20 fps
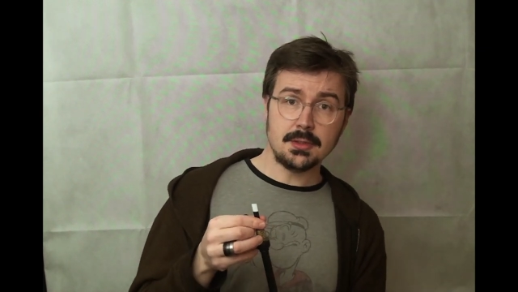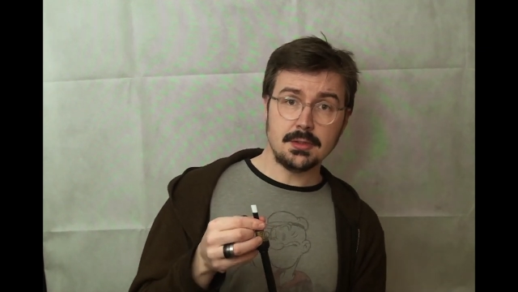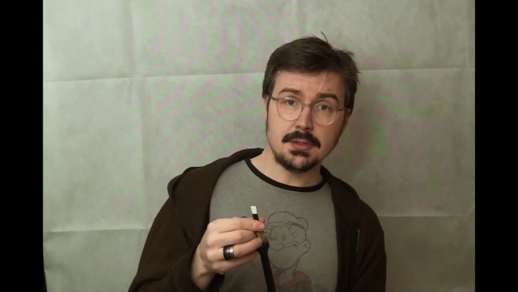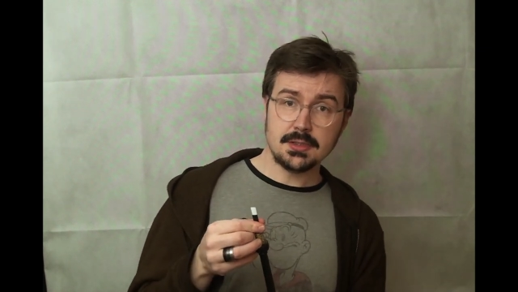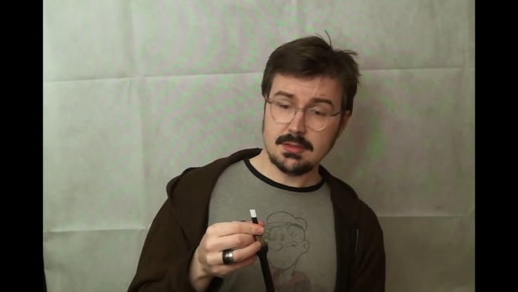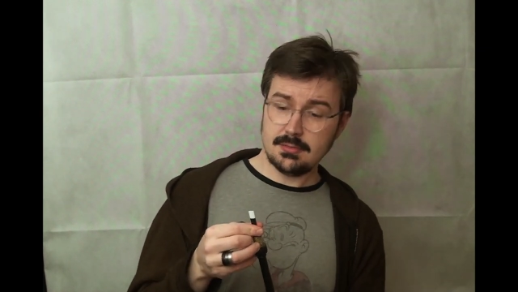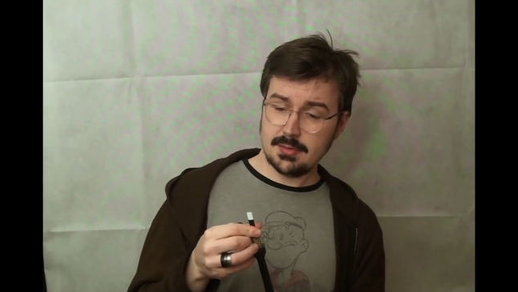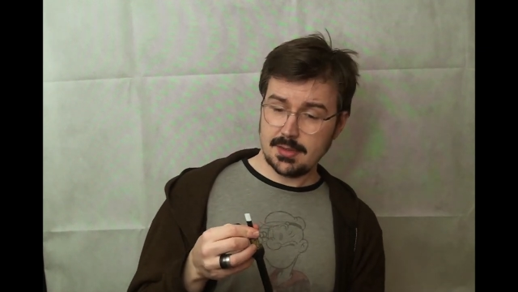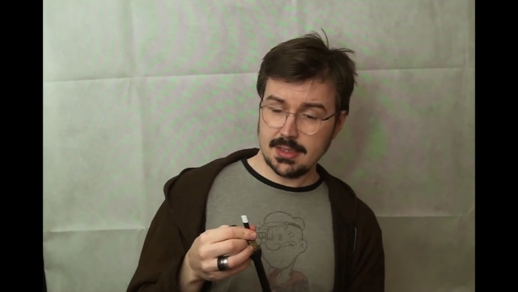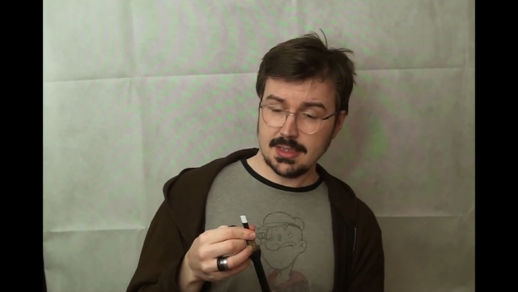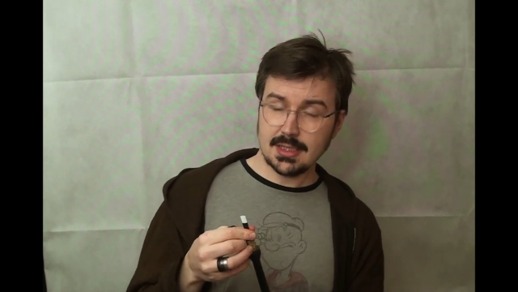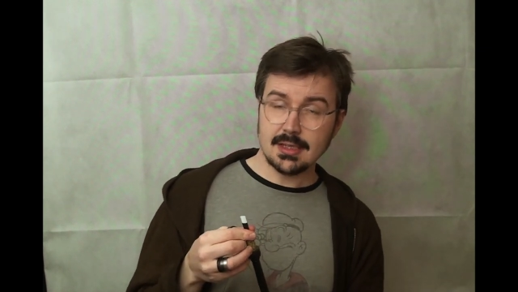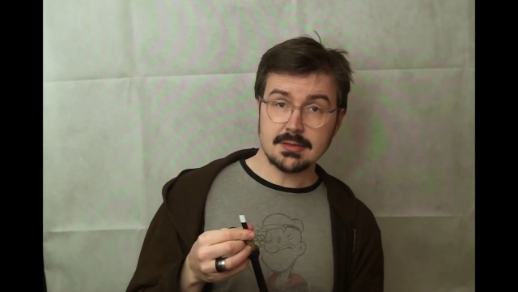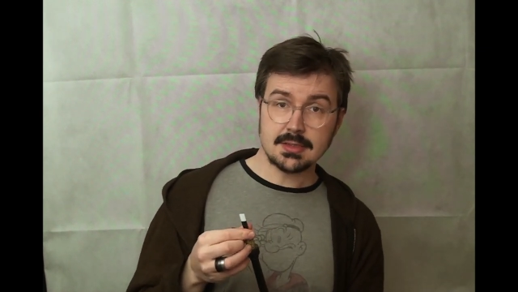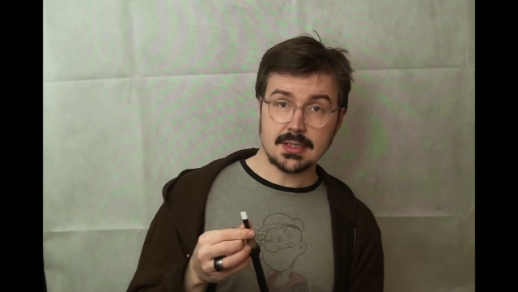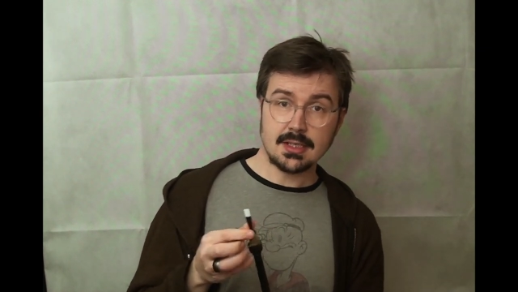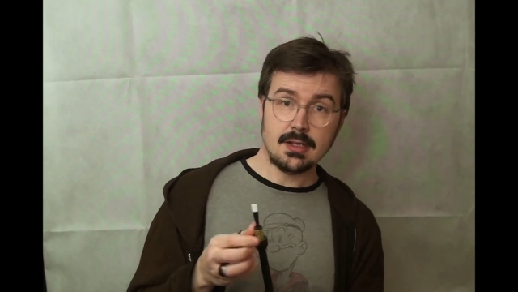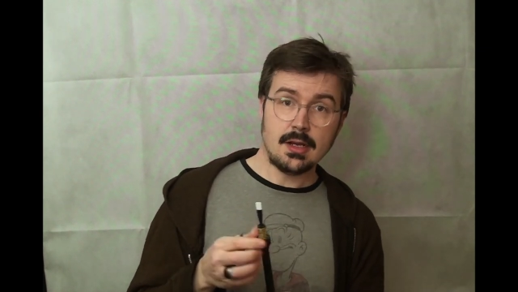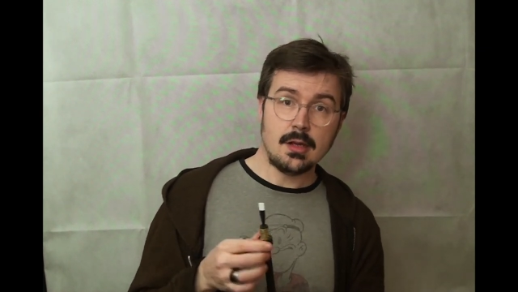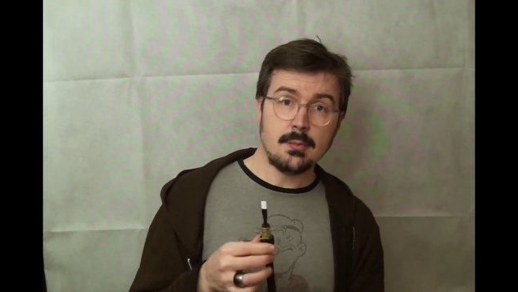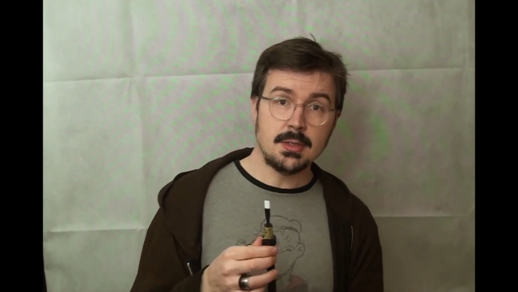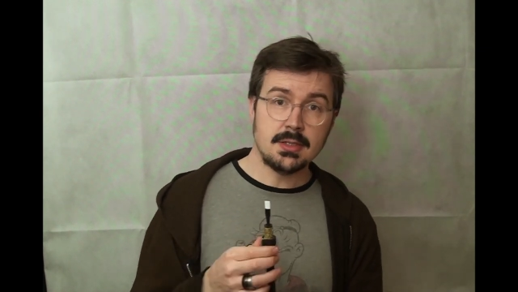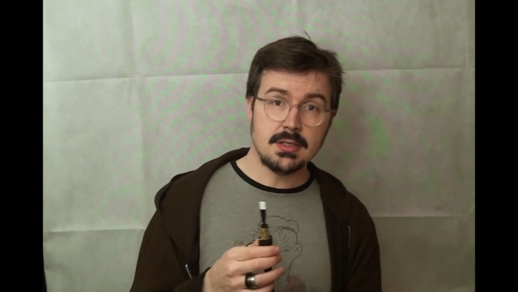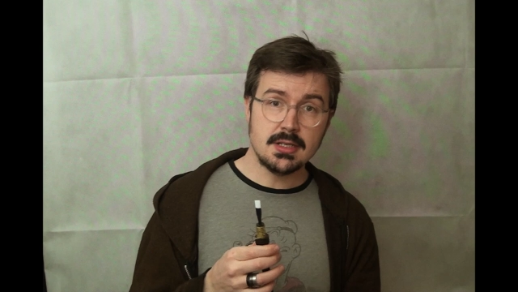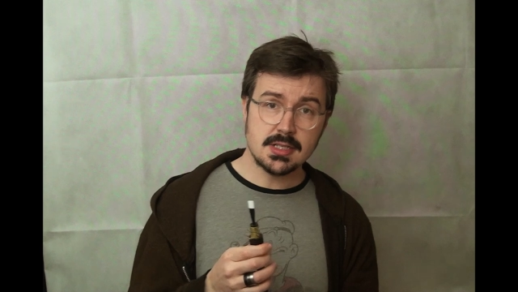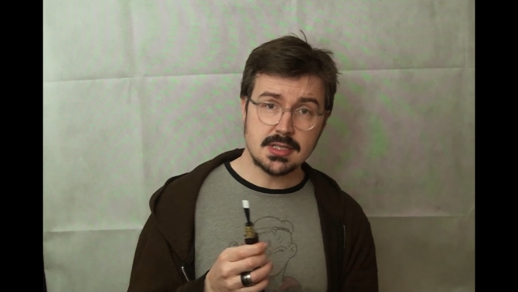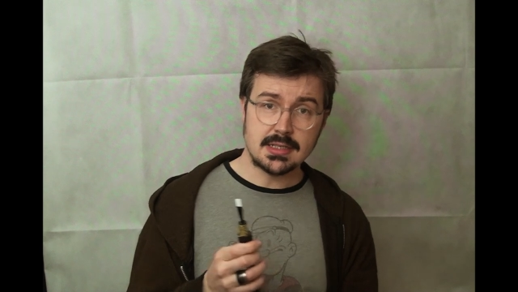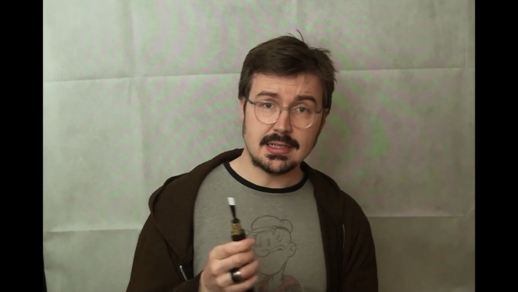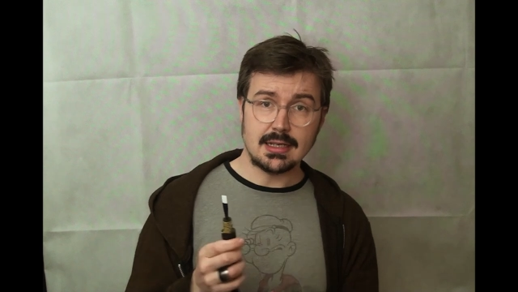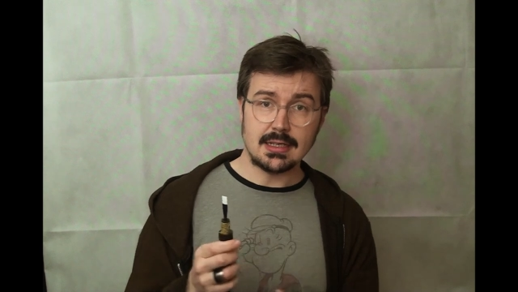because everything else can now be
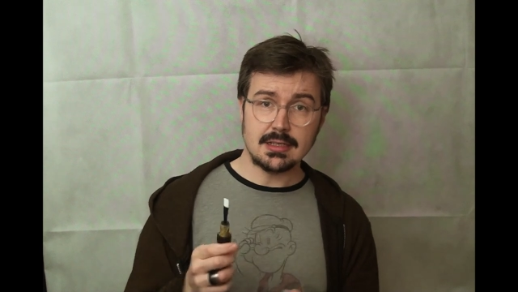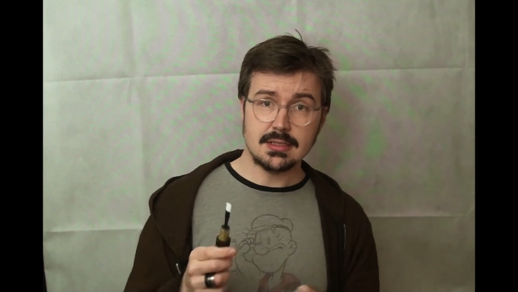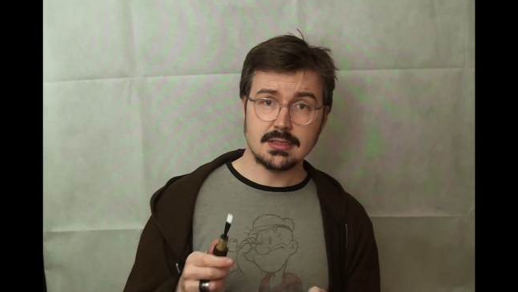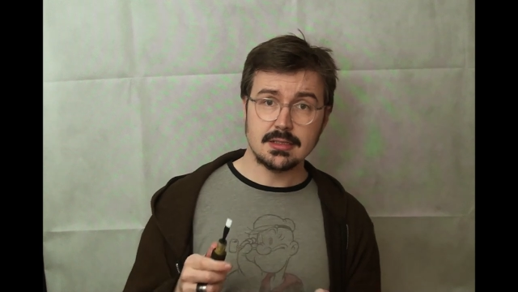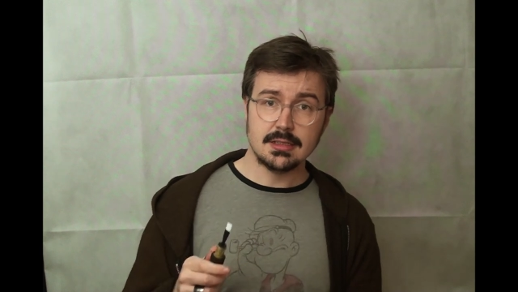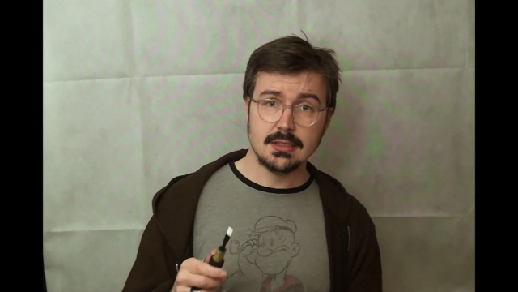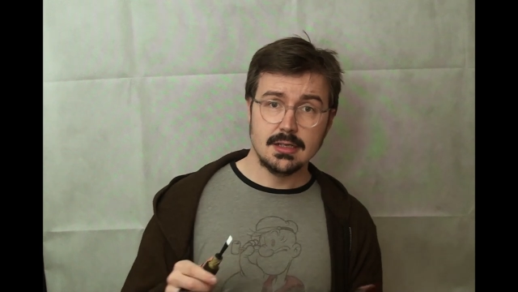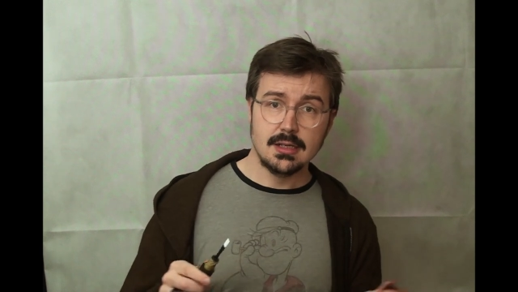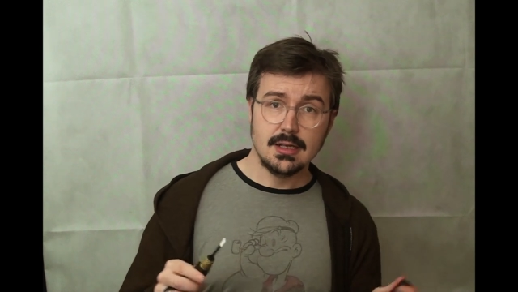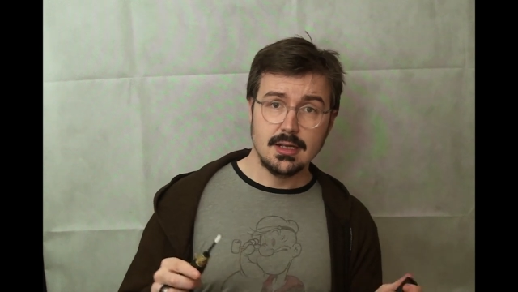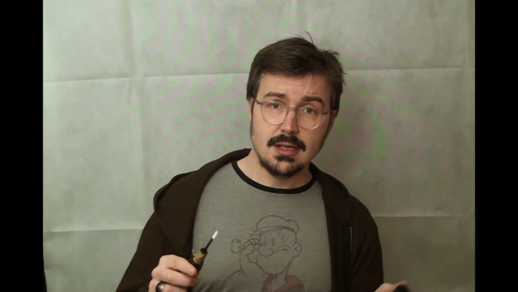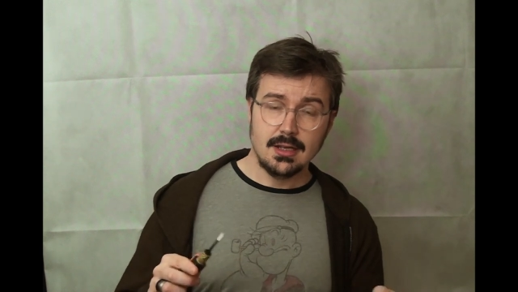digitized